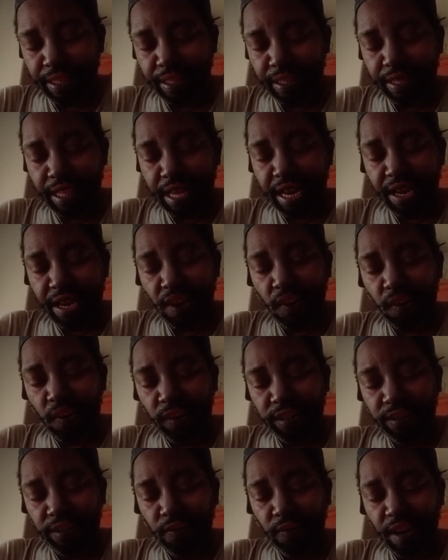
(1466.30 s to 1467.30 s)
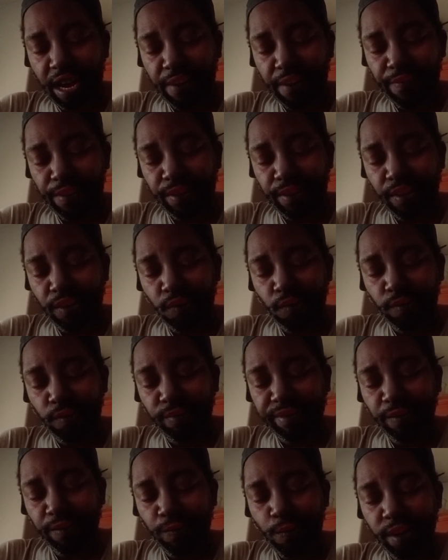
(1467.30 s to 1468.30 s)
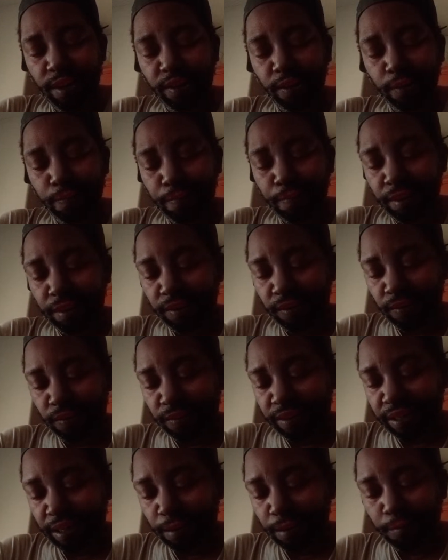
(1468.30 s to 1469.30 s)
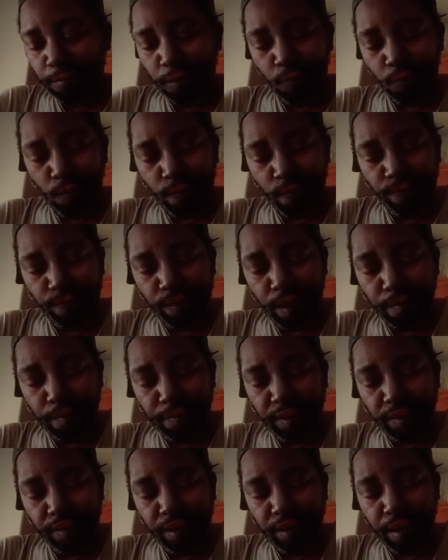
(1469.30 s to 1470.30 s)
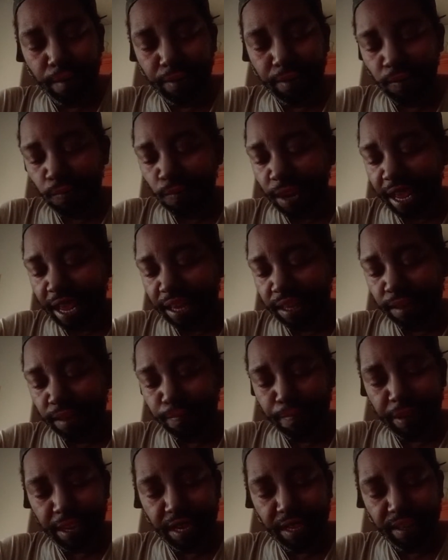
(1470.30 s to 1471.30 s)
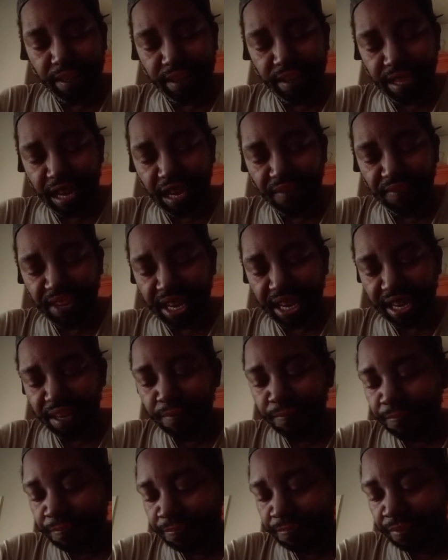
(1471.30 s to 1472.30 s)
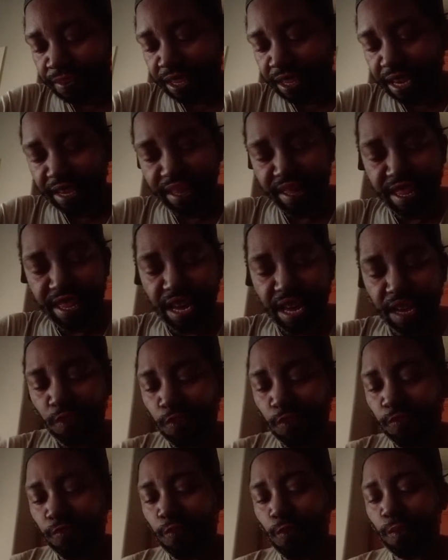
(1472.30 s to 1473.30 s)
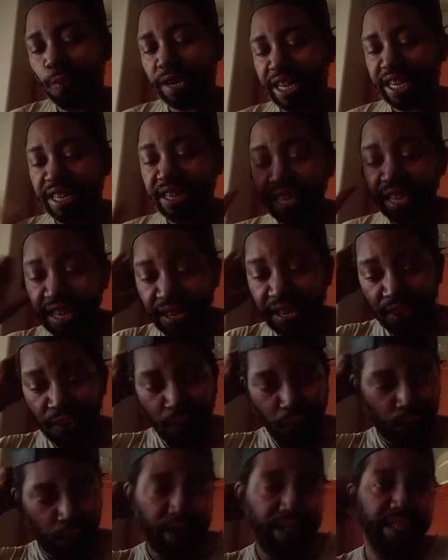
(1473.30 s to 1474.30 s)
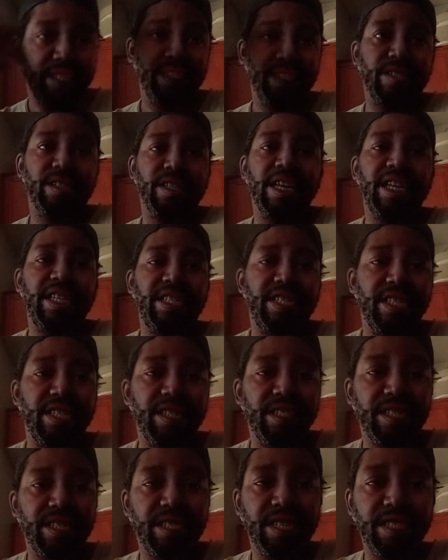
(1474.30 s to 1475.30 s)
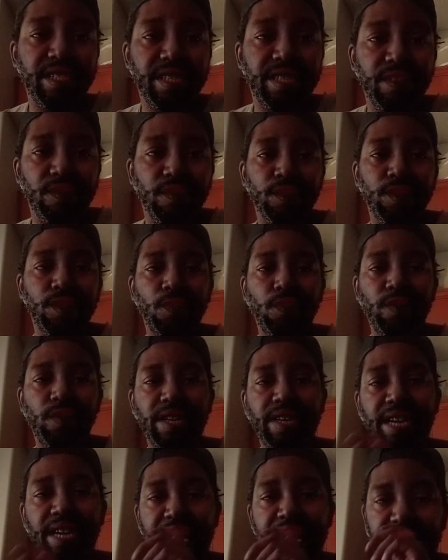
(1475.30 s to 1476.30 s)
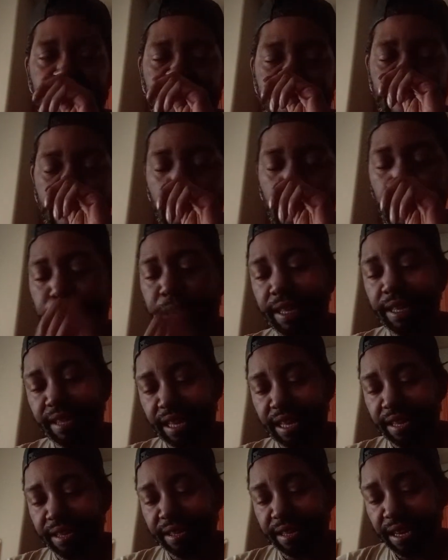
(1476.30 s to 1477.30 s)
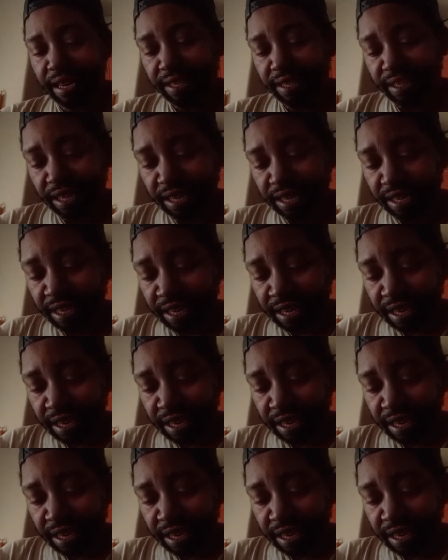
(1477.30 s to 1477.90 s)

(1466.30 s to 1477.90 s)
They also have a news and weather partnership with WWSB-TV, Channel 40, which is licensed to Sarasota as an ABC station